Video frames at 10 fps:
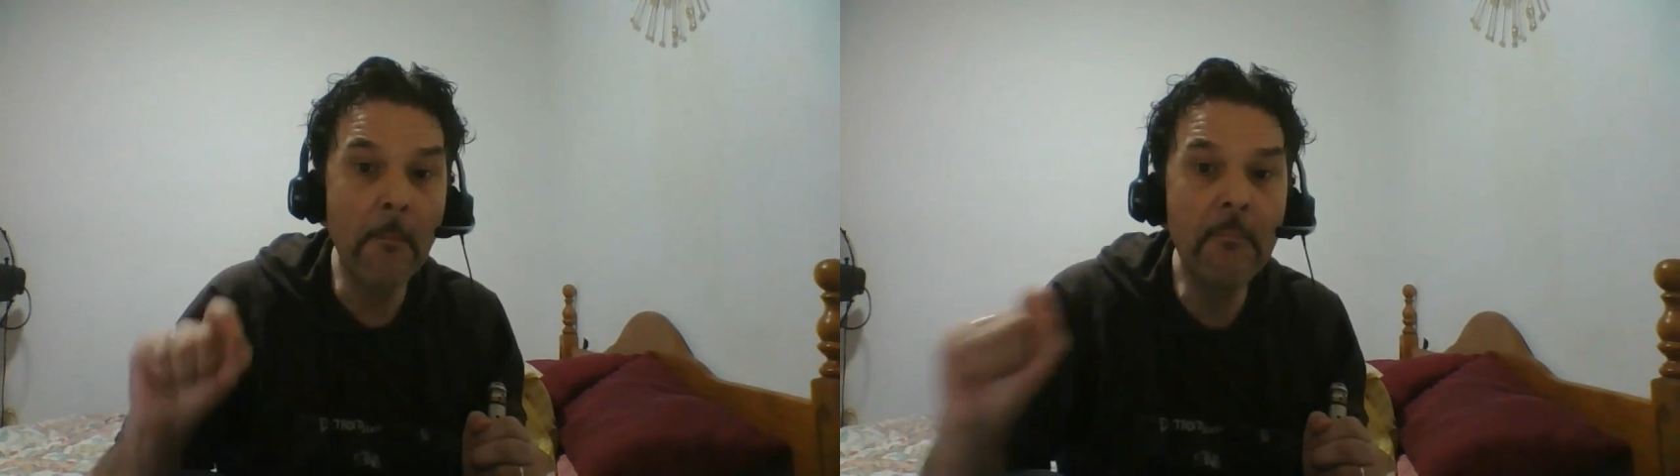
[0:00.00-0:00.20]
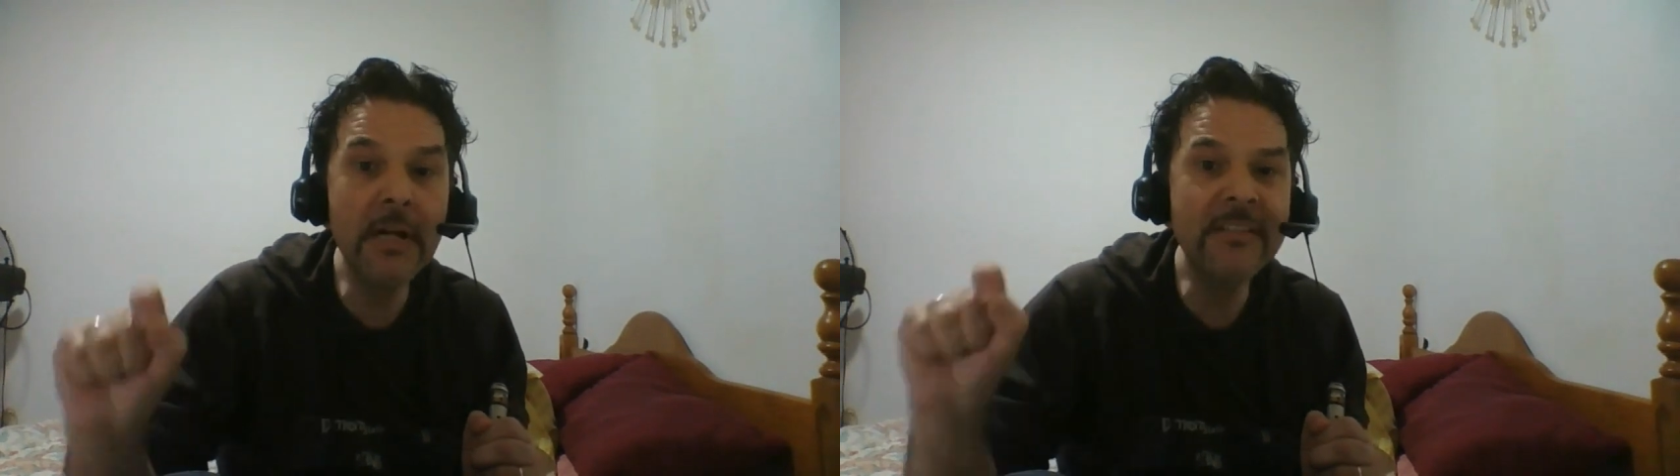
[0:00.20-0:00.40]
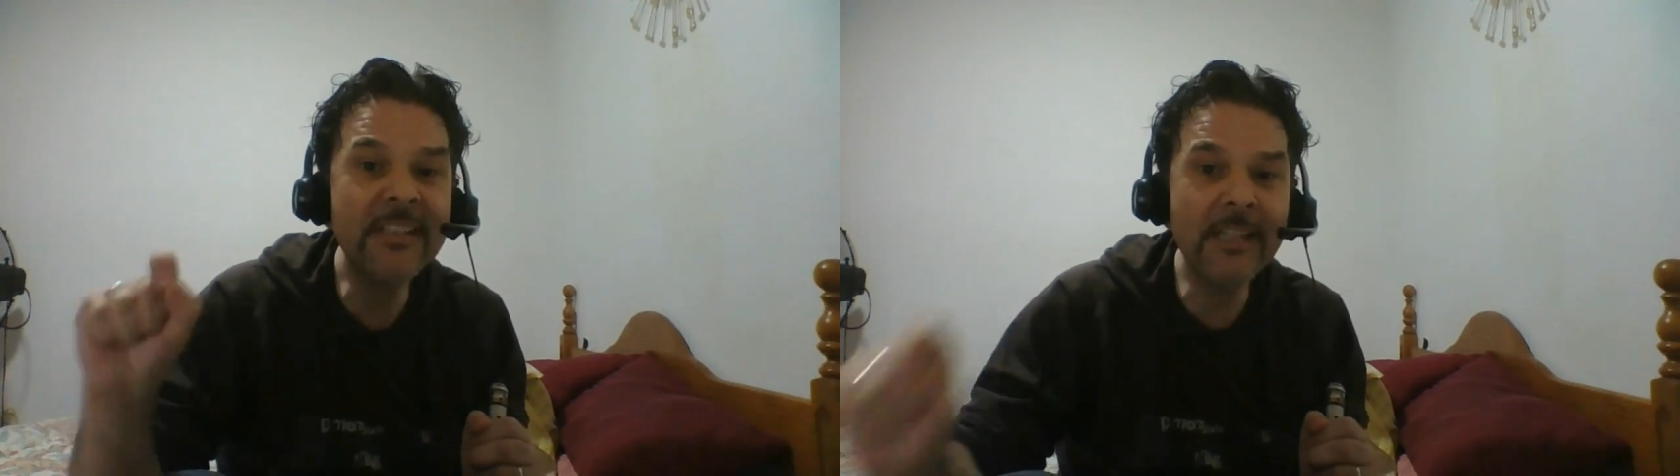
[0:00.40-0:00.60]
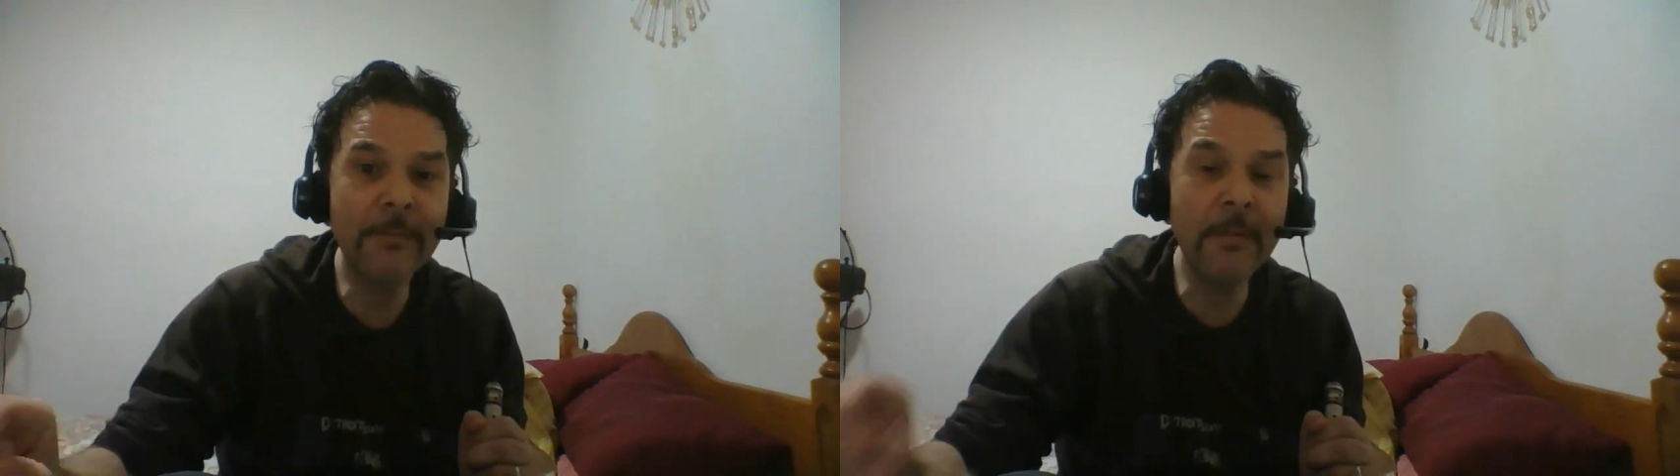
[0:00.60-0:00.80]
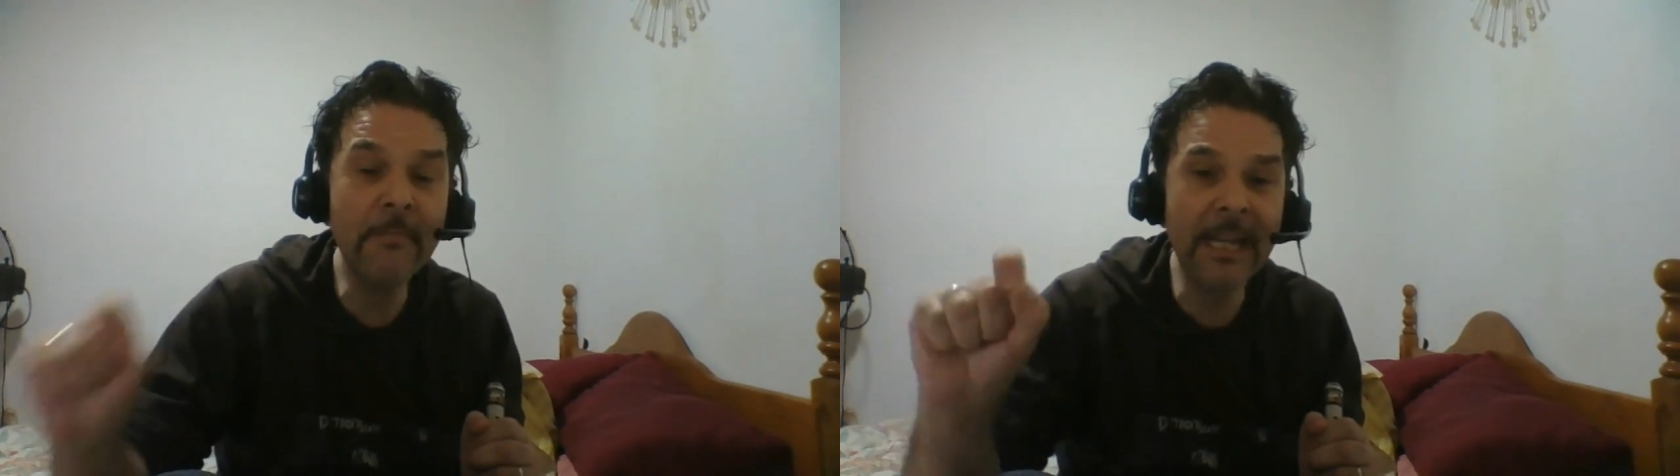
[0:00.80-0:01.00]
But it has
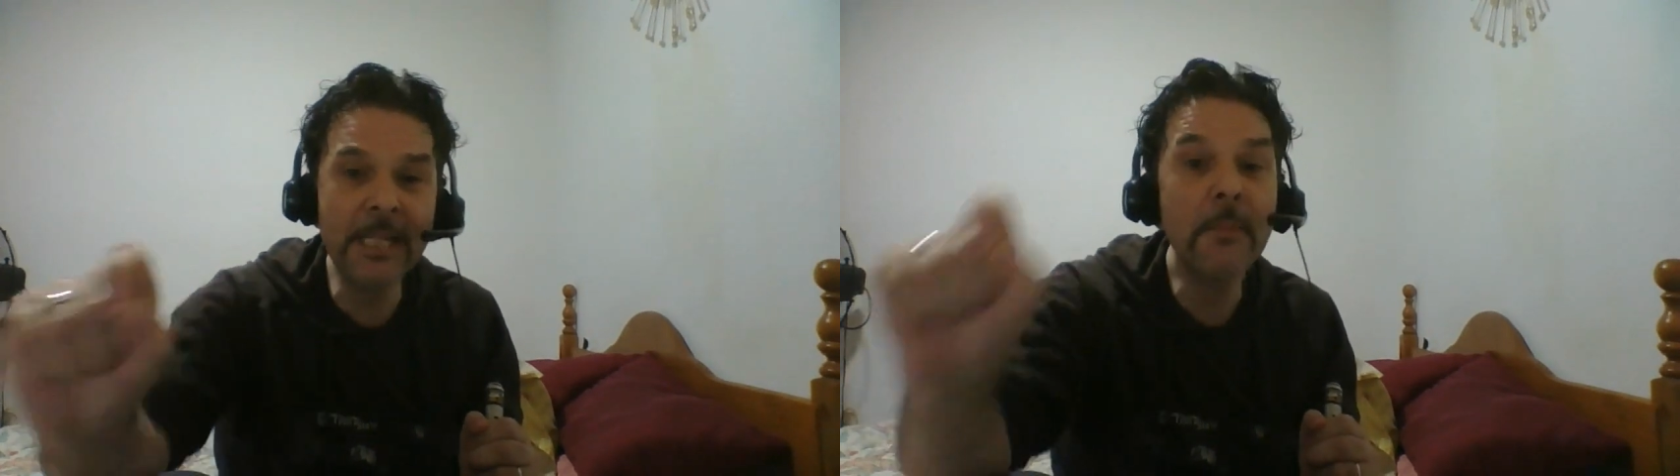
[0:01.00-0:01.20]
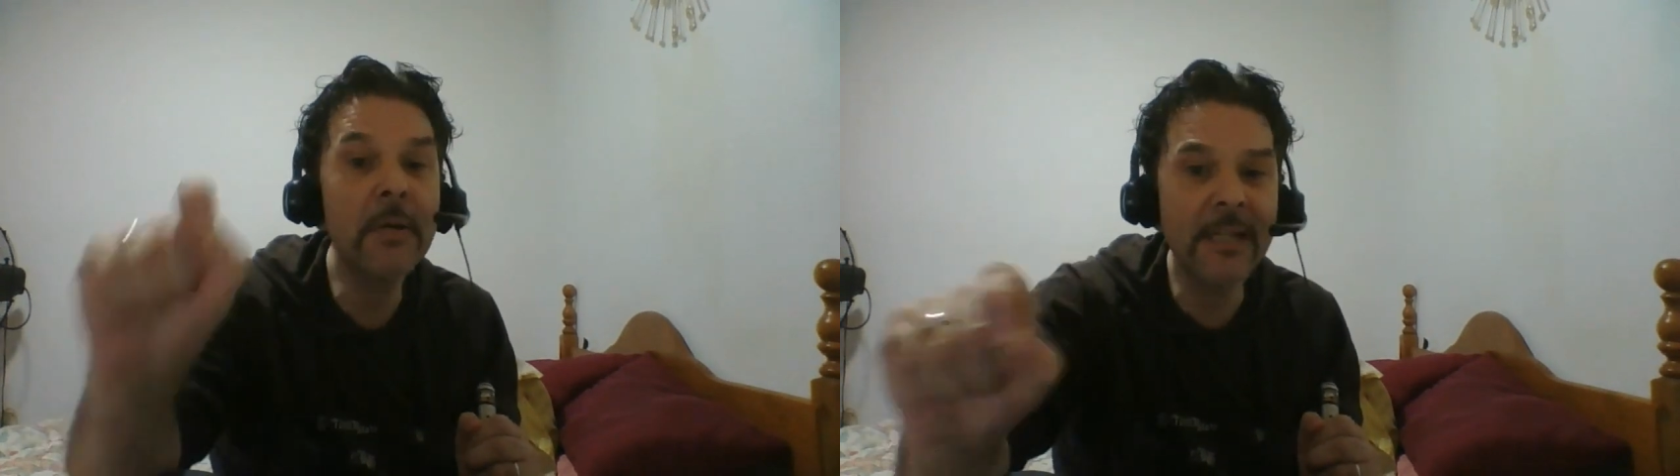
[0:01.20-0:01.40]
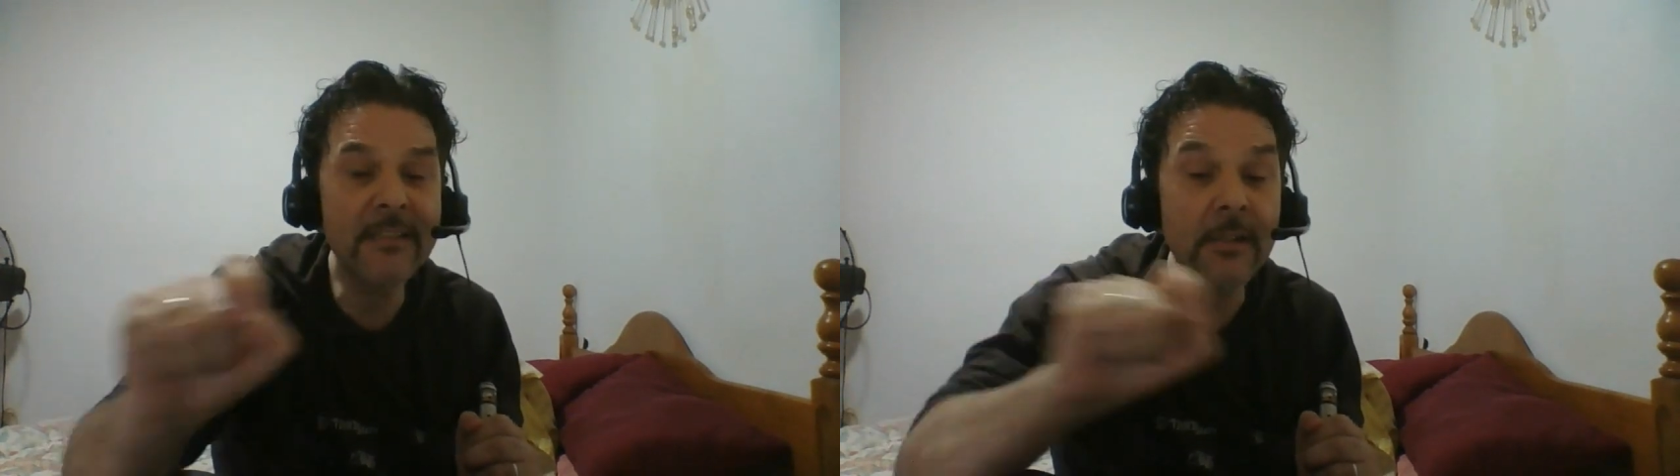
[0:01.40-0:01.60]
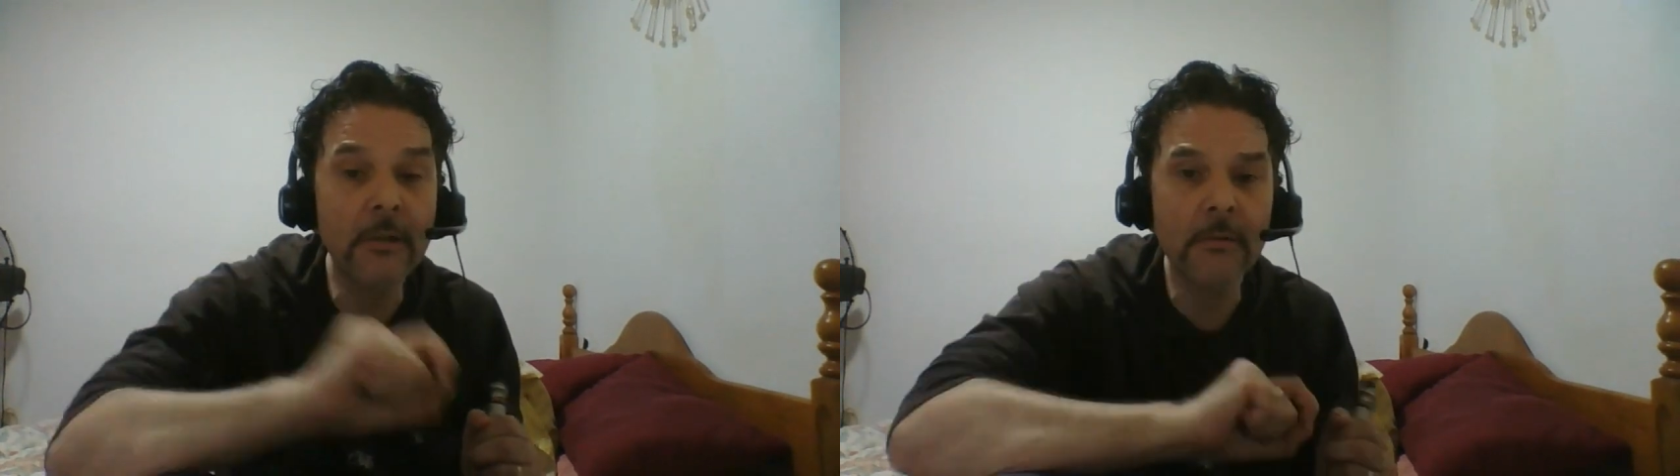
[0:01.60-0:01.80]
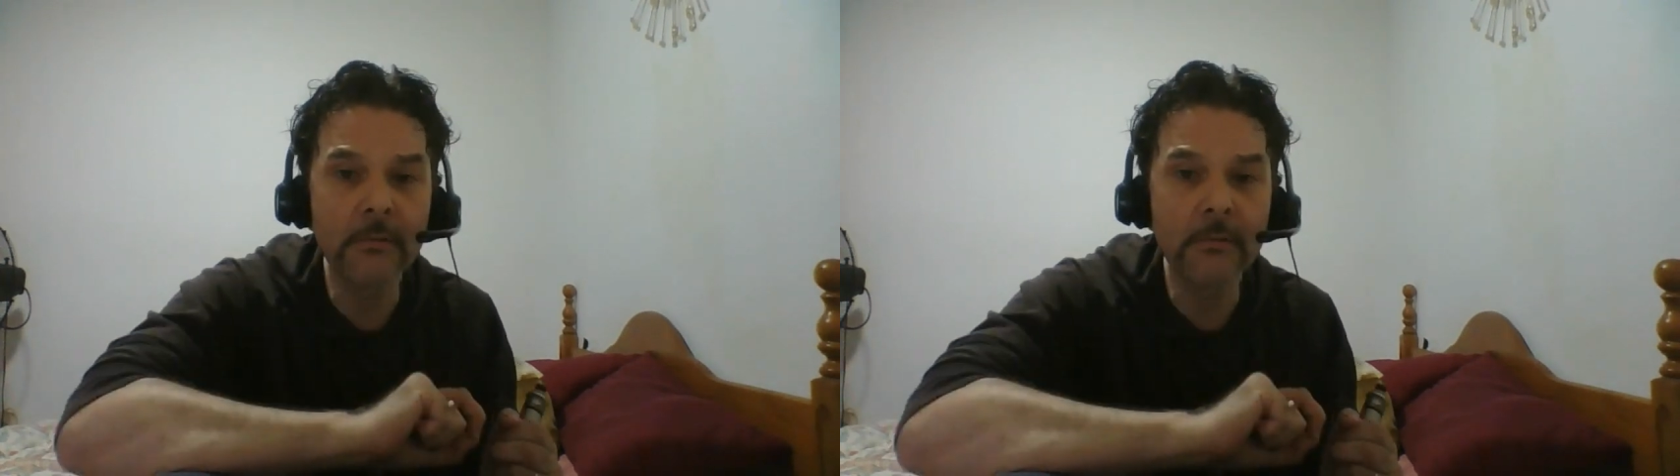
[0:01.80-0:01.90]
been made political.